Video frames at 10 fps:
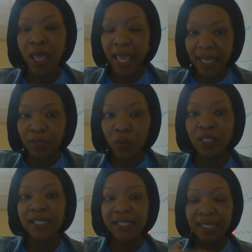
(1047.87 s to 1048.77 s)
as well
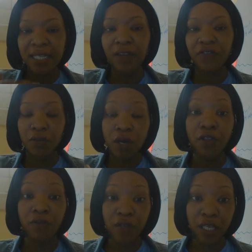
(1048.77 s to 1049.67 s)
as sending a few
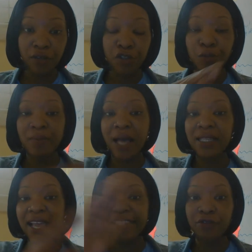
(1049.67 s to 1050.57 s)
other videos. This will be my
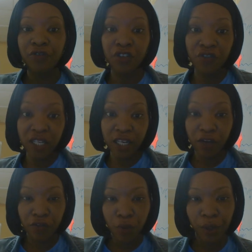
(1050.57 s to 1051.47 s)
last review
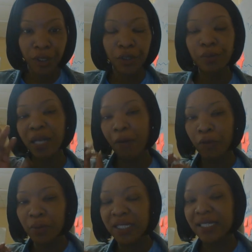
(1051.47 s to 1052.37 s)
video for you, but I
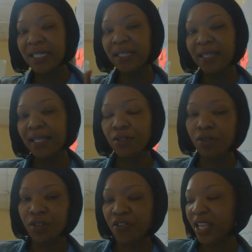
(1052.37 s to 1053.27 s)
will be sending things on
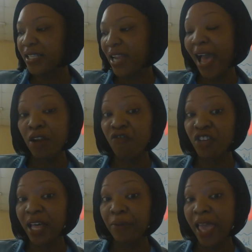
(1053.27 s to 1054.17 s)
the things that I don't
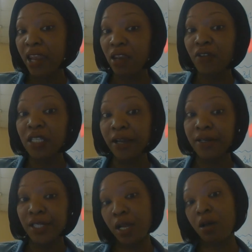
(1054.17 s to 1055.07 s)
feel like we had enough
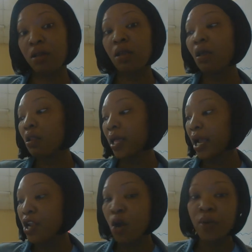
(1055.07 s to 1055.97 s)
clarity on. Like, I
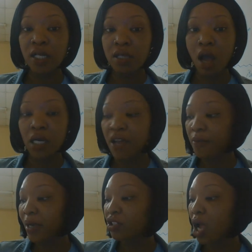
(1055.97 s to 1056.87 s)
know we didn't talk enough
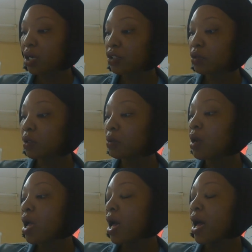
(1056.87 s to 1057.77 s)
about Shaka Zulu.
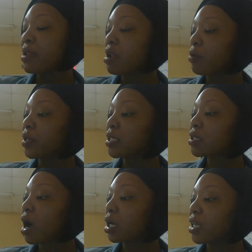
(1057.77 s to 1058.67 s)
I know we didn't
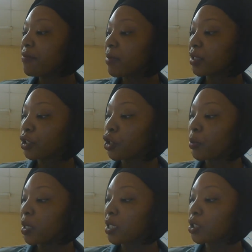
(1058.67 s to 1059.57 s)
talk enough about the
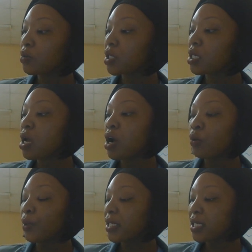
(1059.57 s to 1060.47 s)
European Union.
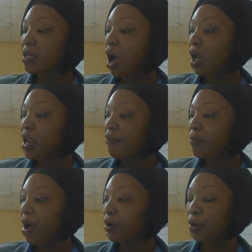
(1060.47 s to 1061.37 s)
We didn't talk enough
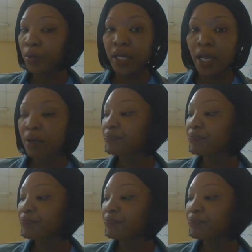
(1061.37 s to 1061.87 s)
about Korea.